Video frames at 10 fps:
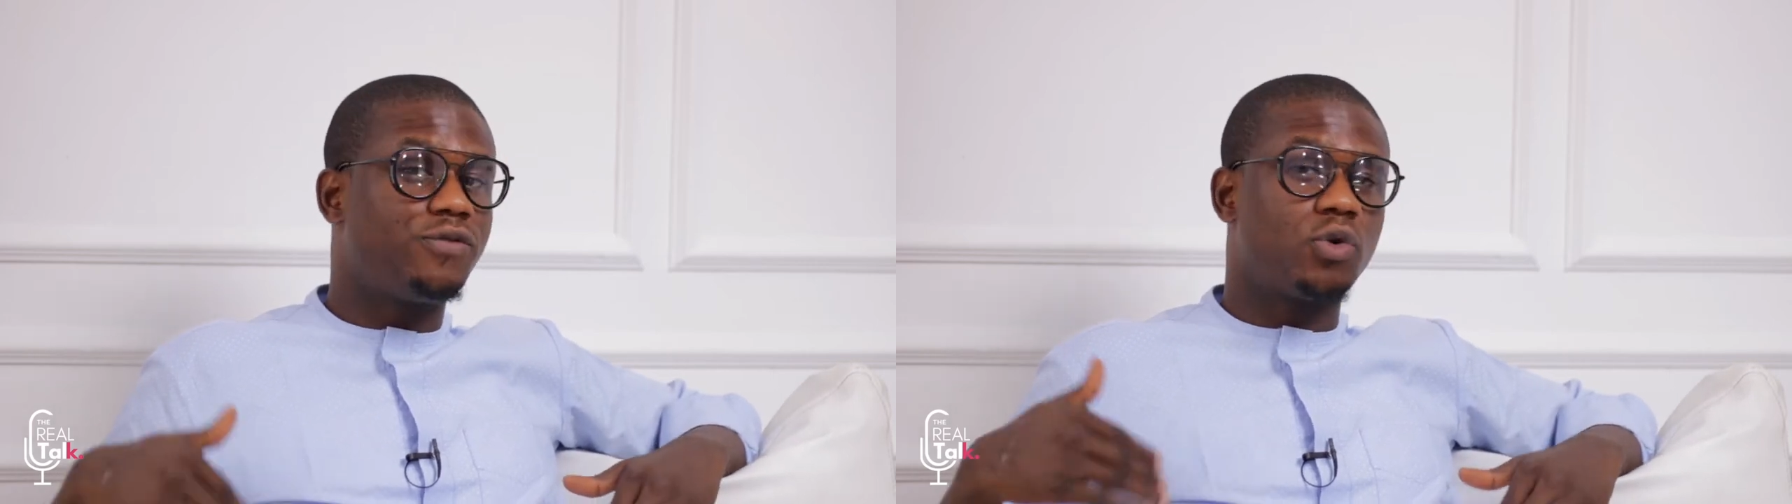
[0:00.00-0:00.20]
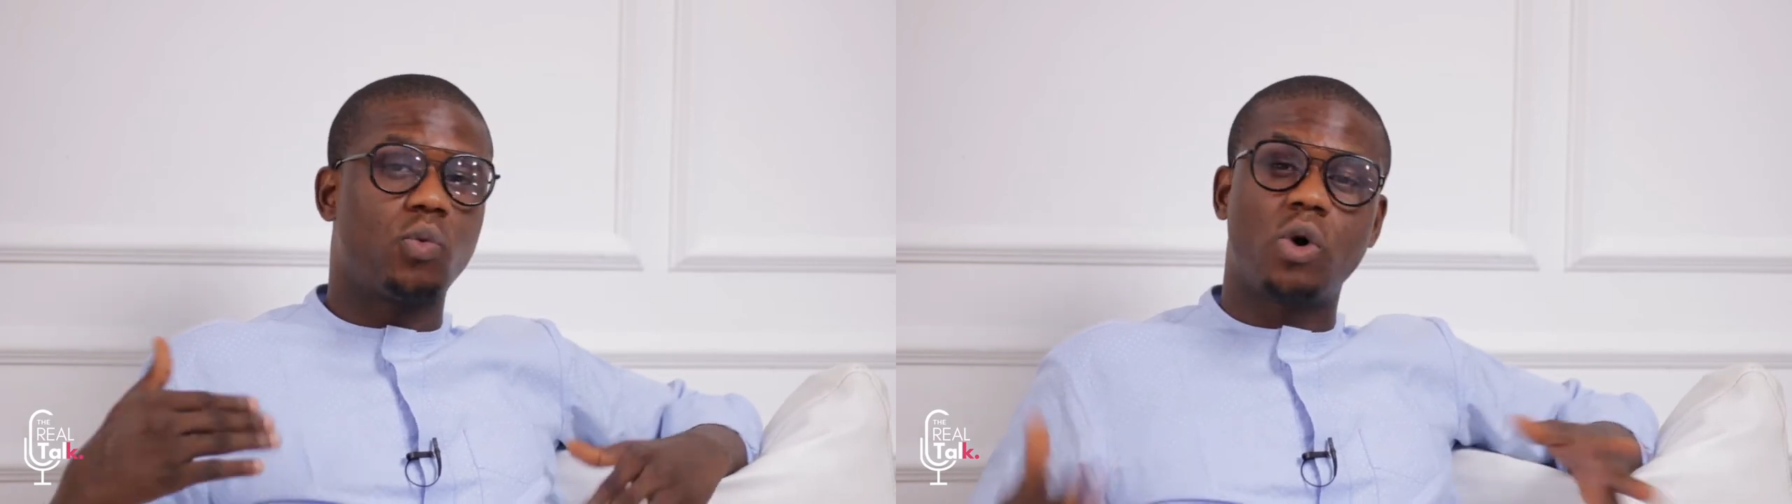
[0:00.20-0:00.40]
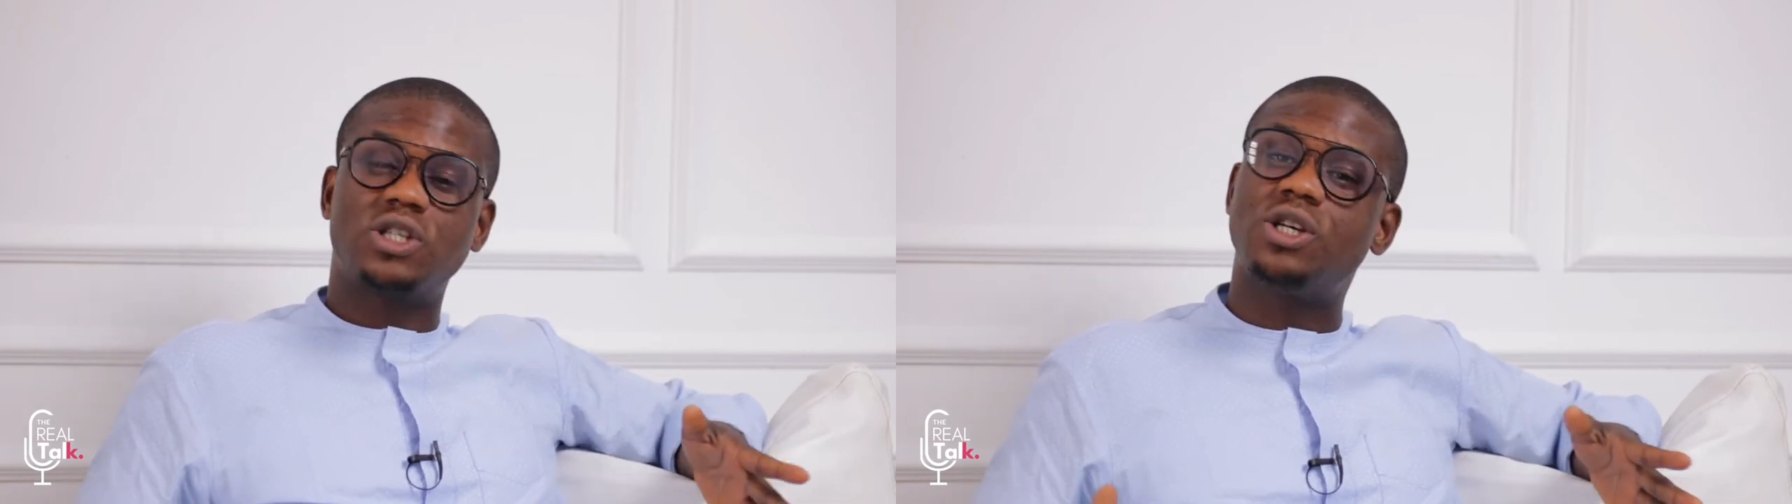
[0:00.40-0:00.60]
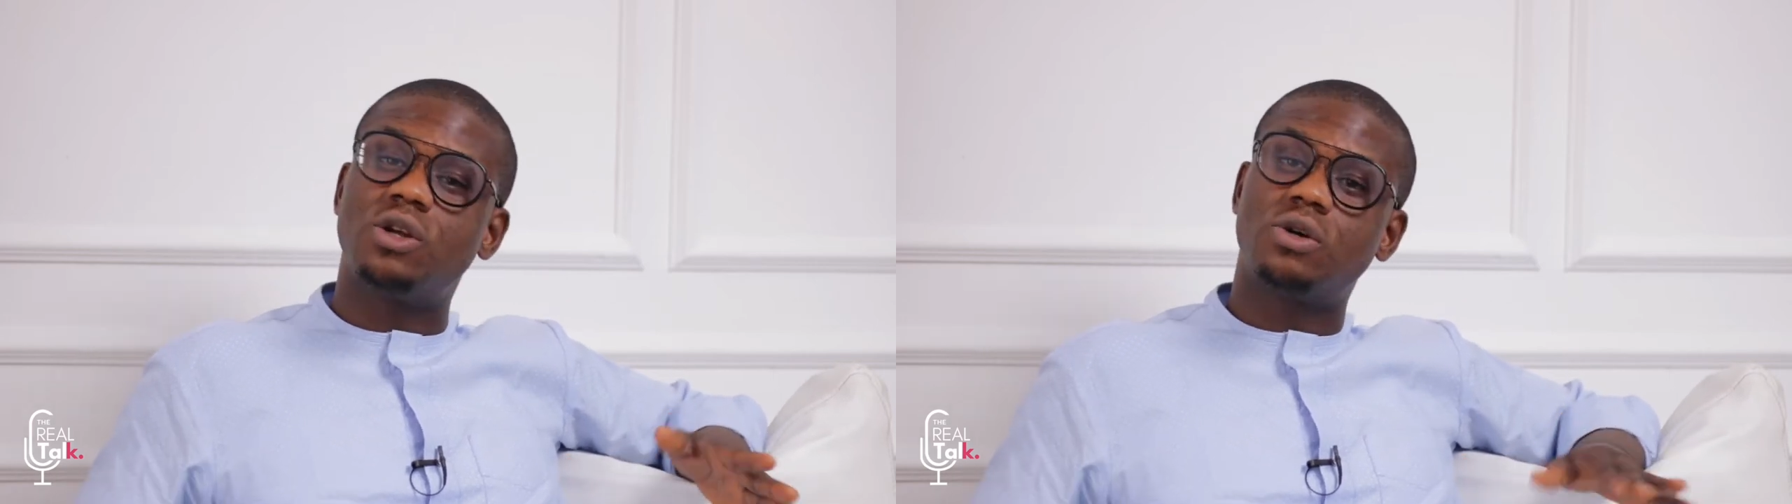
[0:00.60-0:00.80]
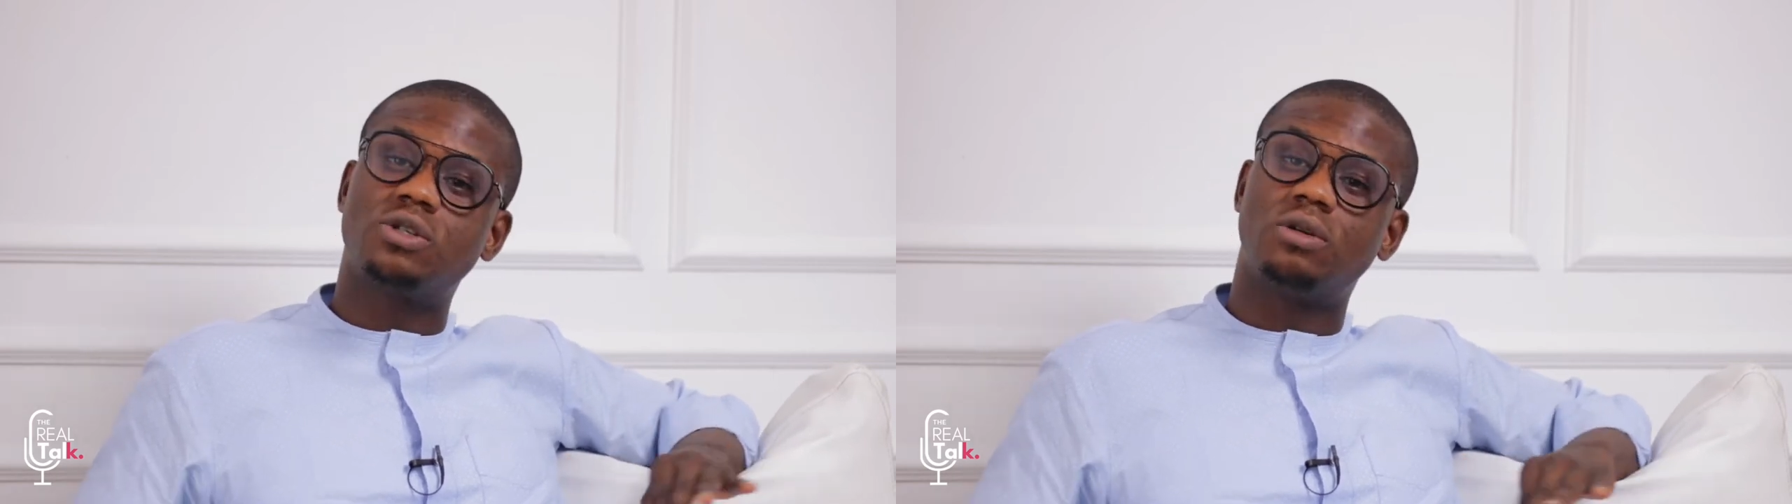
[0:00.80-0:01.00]
if you're
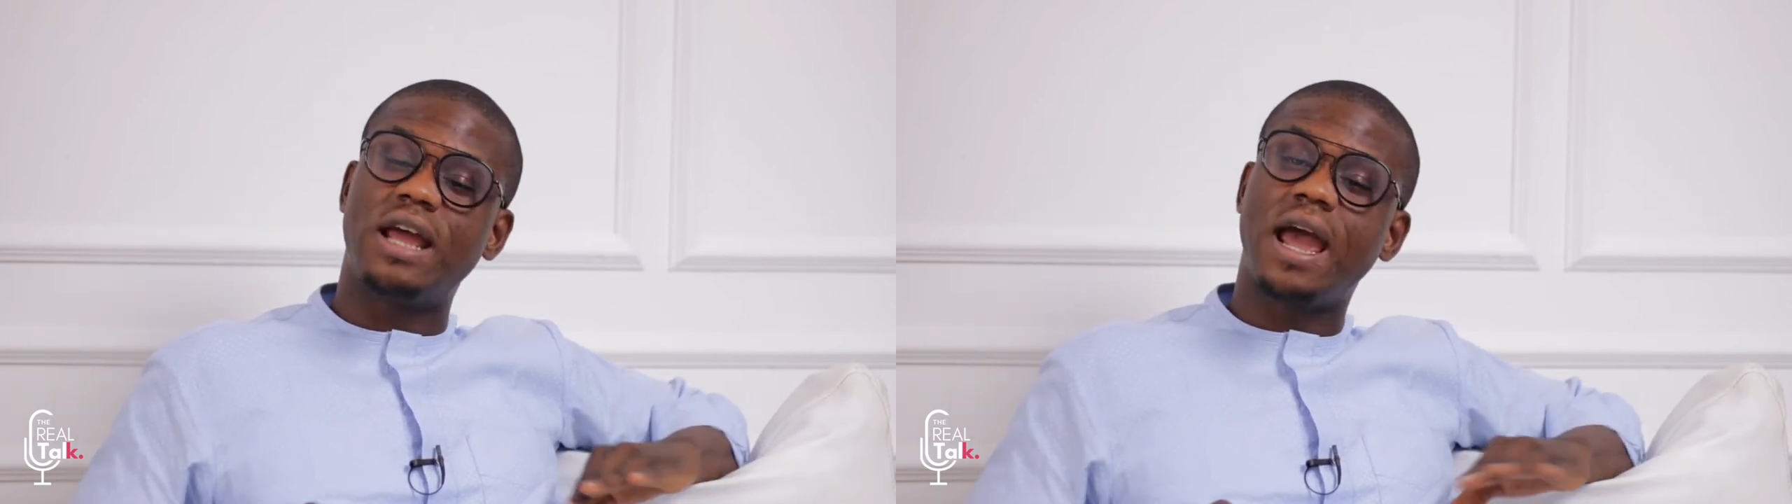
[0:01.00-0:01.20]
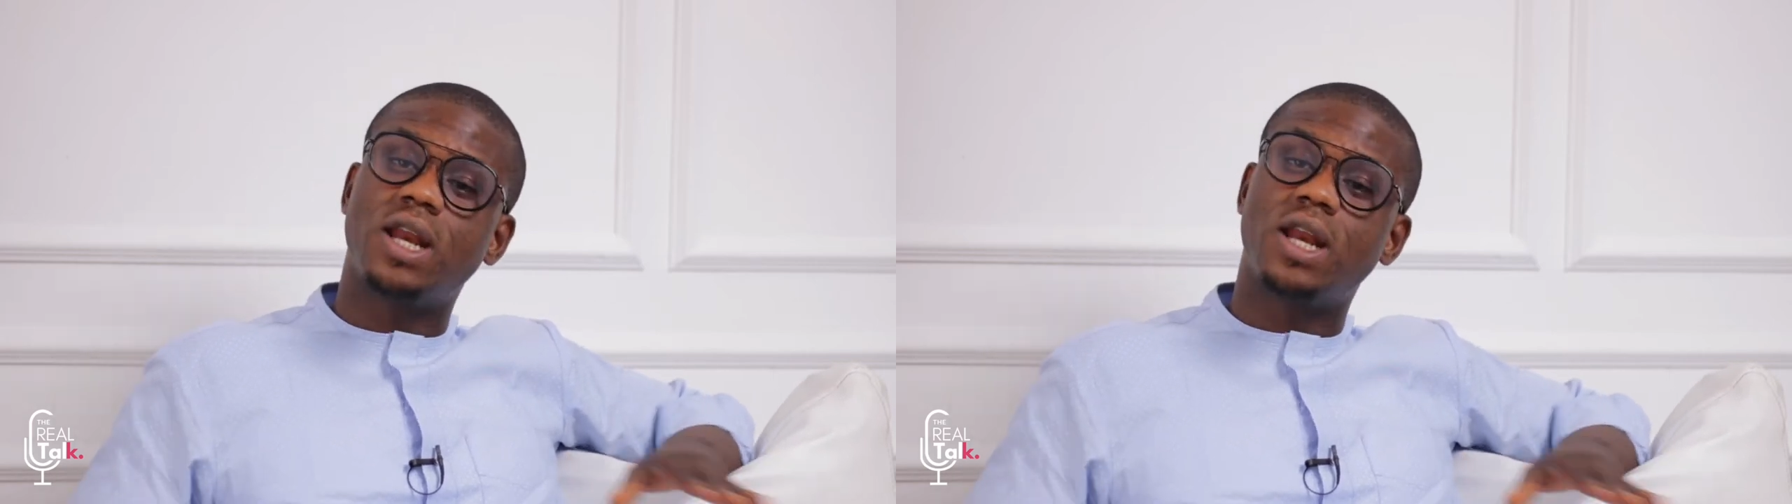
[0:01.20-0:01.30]
watching us on